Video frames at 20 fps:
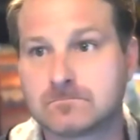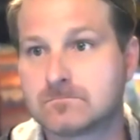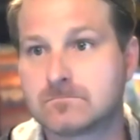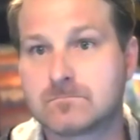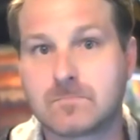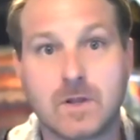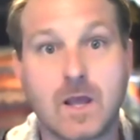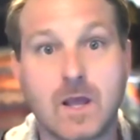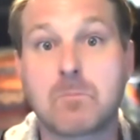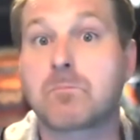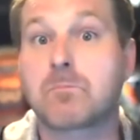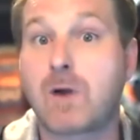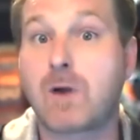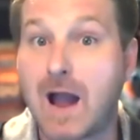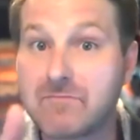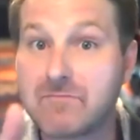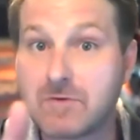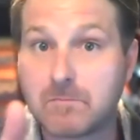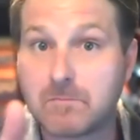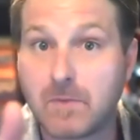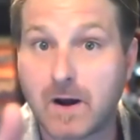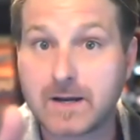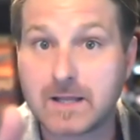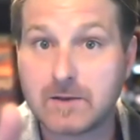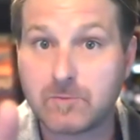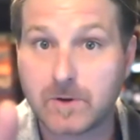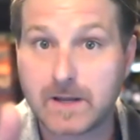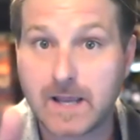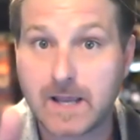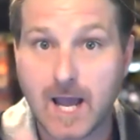Yep. Private money
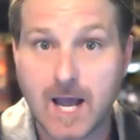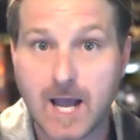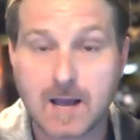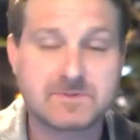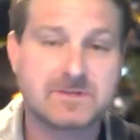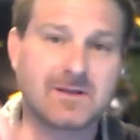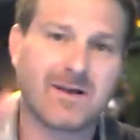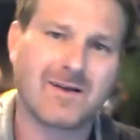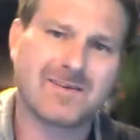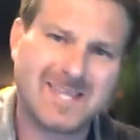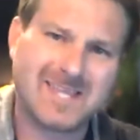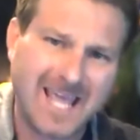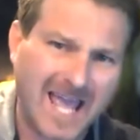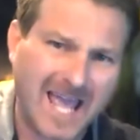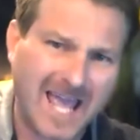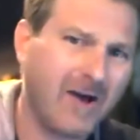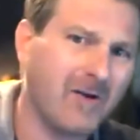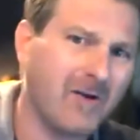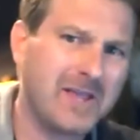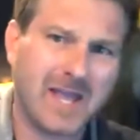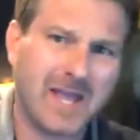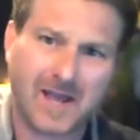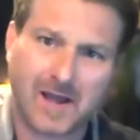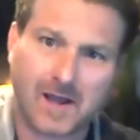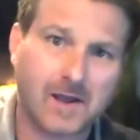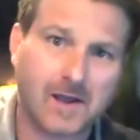rehabs, hell yeah.